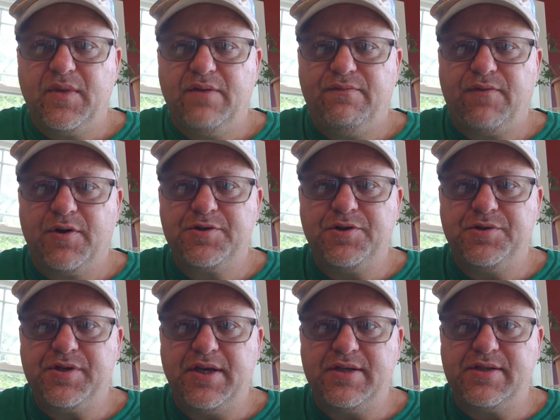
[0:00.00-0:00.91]
First two
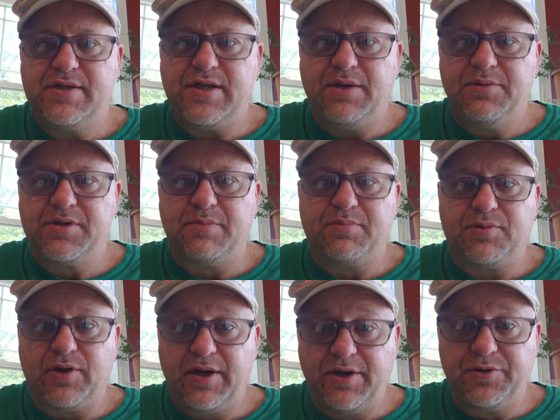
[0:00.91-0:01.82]
seasons, he was a
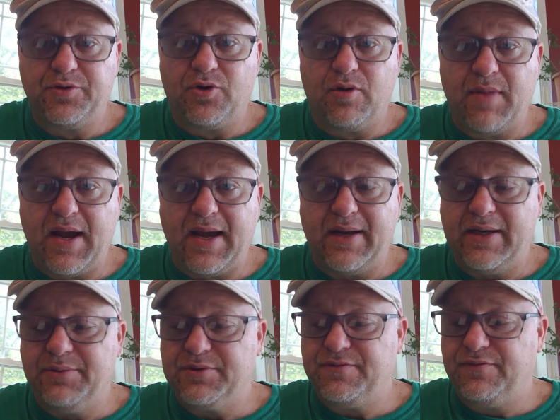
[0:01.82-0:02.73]
perennial doormat.
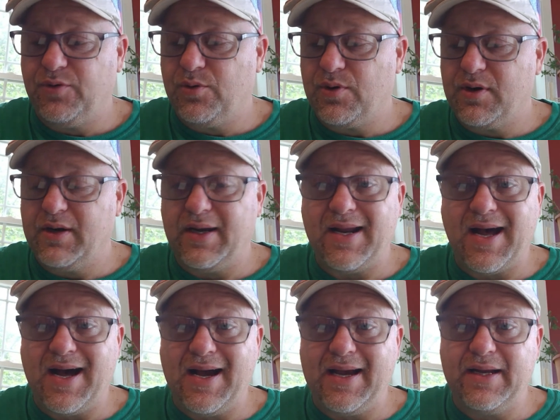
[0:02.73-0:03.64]
He was
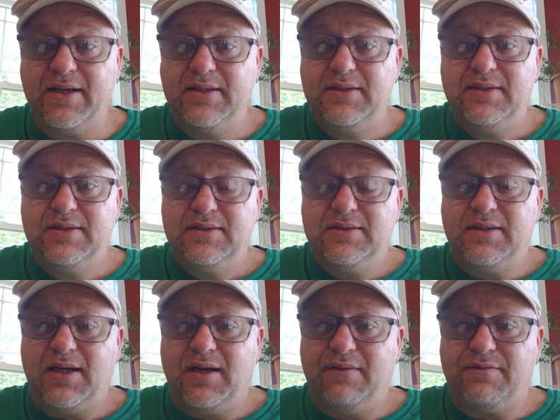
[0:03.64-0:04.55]
4-9
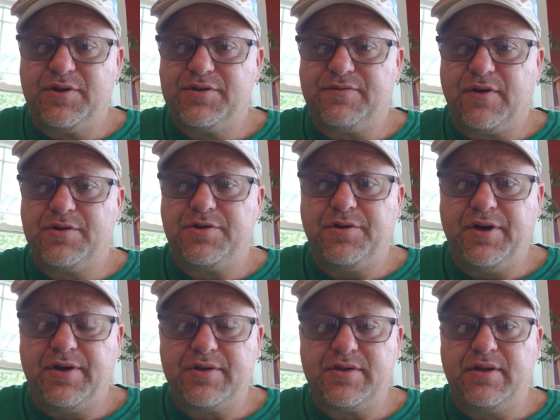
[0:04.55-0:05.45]
for his first 2
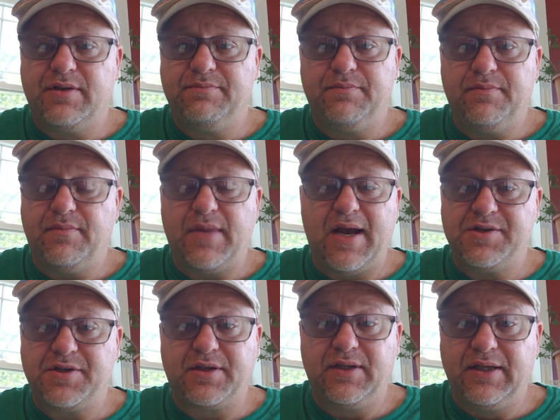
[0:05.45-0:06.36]
years. And then
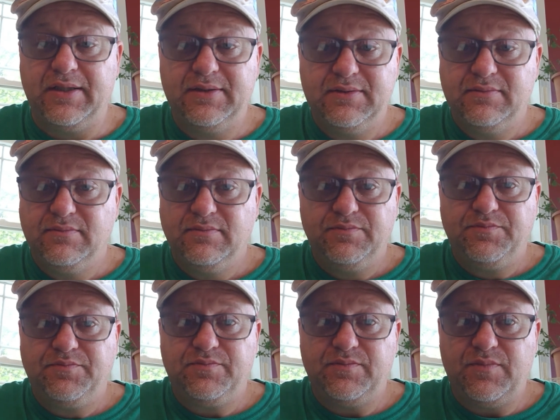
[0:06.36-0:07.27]
magically,
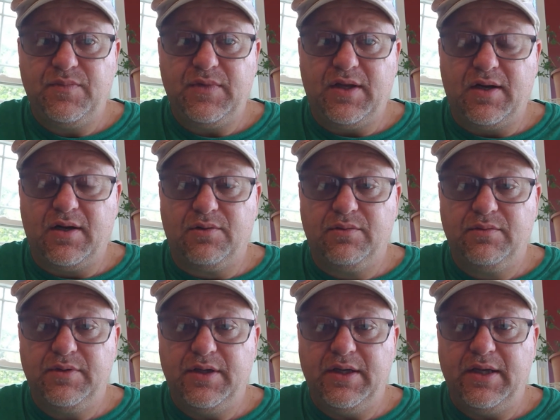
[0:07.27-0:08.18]
you know,
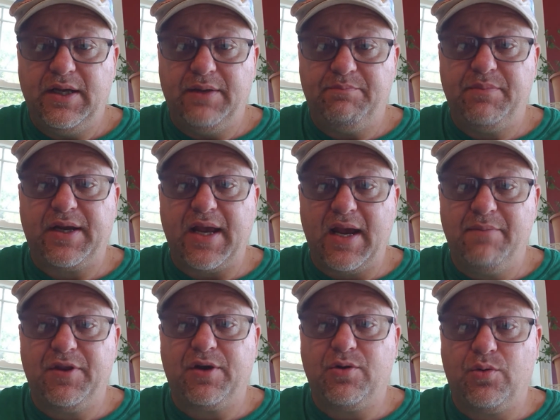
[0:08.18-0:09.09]
he
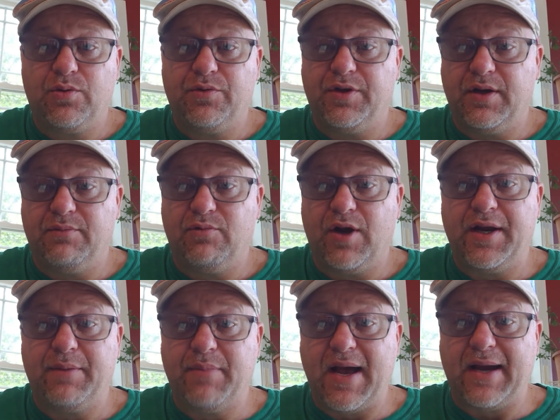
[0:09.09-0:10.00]
became the
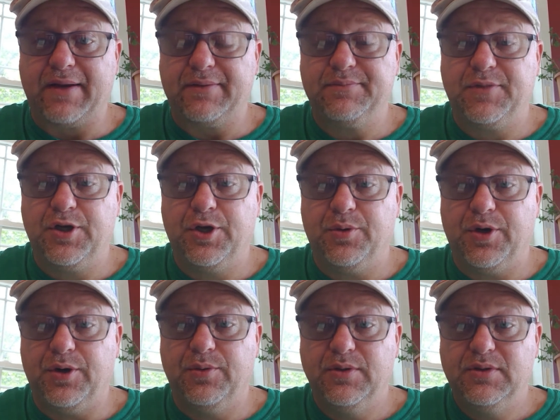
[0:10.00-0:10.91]
running back
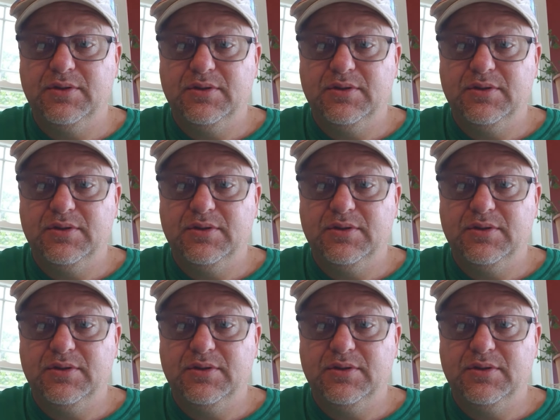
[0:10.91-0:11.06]
guru.